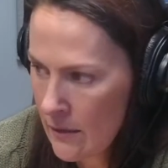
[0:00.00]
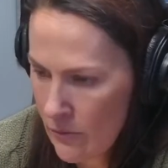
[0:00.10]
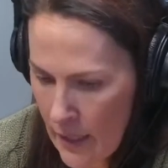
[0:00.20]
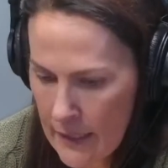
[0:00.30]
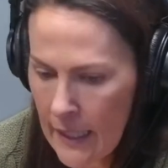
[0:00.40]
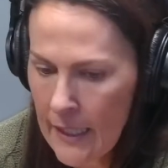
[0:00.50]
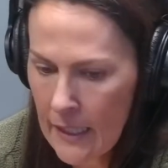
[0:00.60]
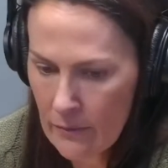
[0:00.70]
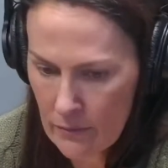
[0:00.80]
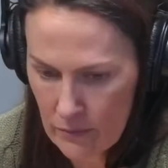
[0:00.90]
right? They
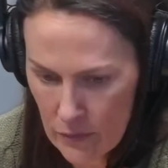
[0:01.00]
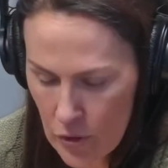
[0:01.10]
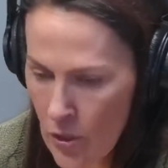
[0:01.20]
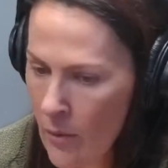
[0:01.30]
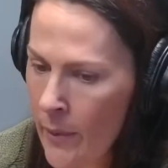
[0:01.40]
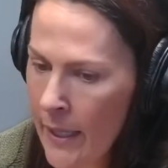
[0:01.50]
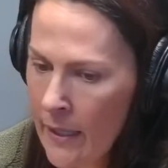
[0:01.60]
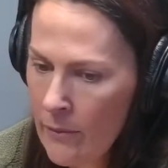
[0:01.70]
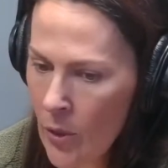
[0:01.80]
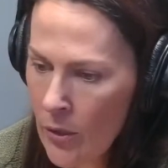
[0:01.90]
can stop by
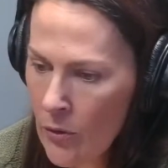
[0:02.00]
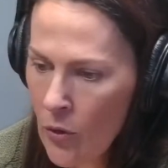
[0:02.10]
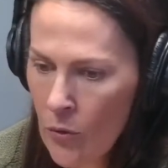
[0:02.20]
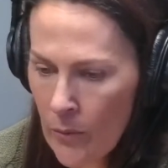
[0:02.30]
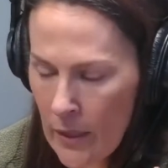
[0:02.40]
a model home,